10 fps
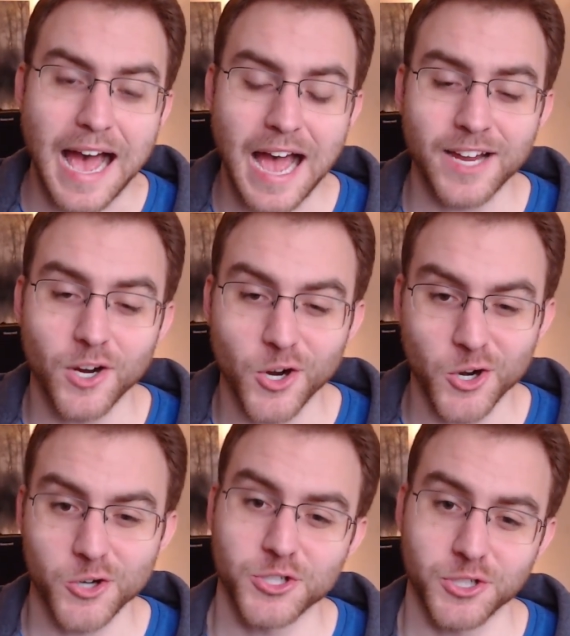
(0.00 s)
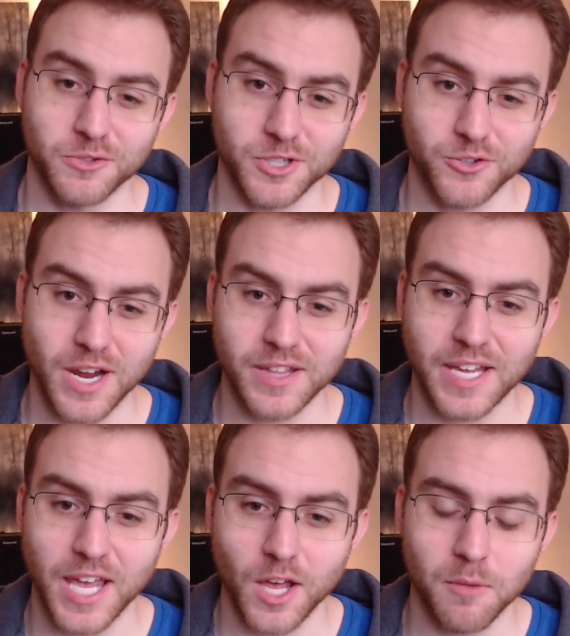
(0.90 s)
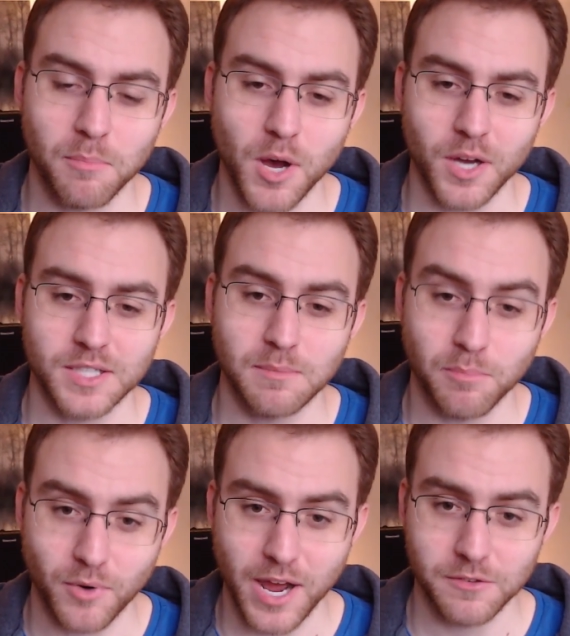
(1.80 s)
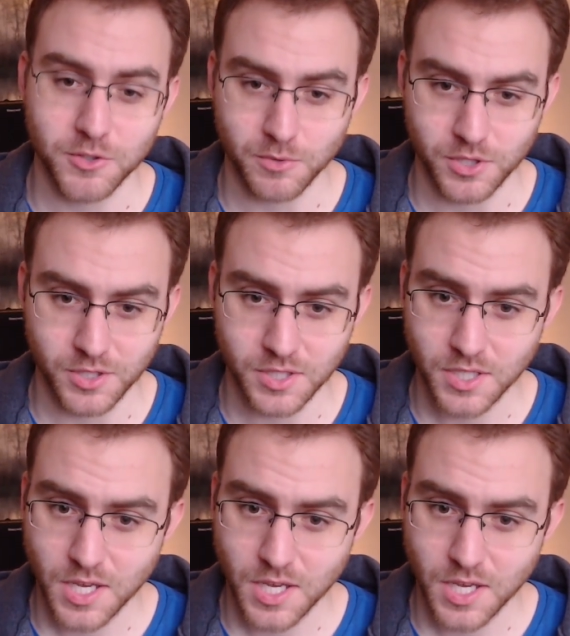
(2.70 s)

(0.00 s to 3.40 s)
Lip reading: I urge you to try the Kailh Box Brown switches.